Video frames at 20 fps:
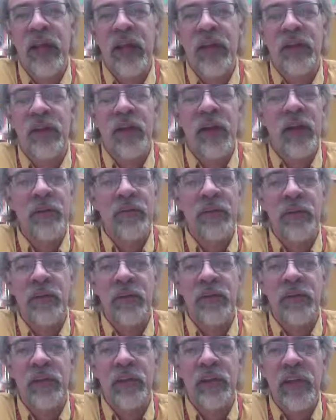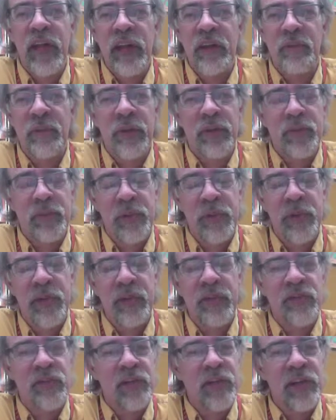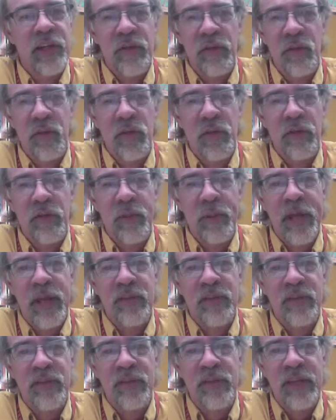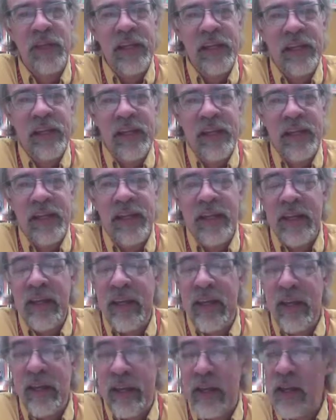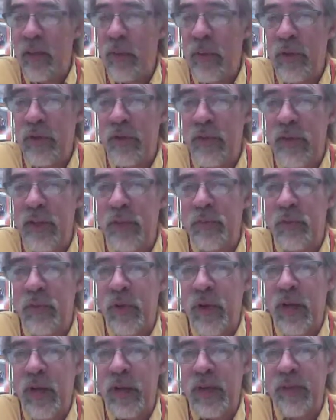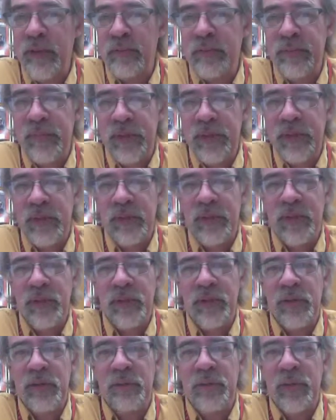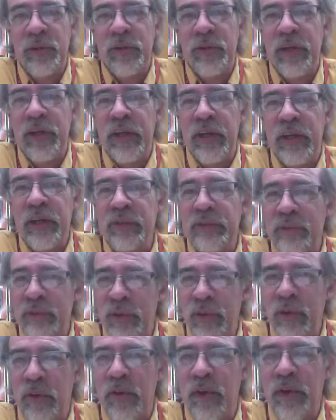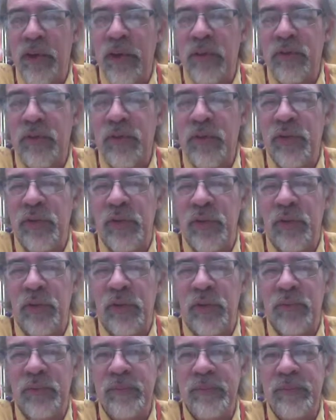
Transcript: and offered us a lot of possibilities I never would have imagined. I can't wait to keep trying it and building on it and growing next year too.